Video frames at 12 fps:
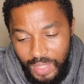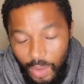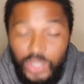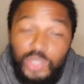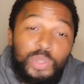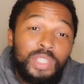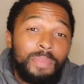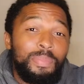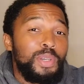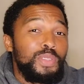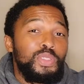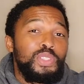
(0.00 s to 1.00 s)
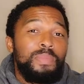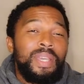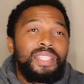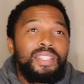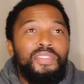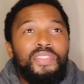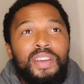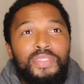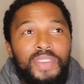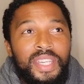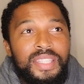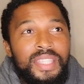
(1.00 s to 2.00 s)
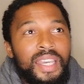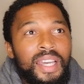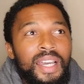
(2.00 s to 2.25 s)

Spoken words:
wasn't doing the pause for dramatic effect,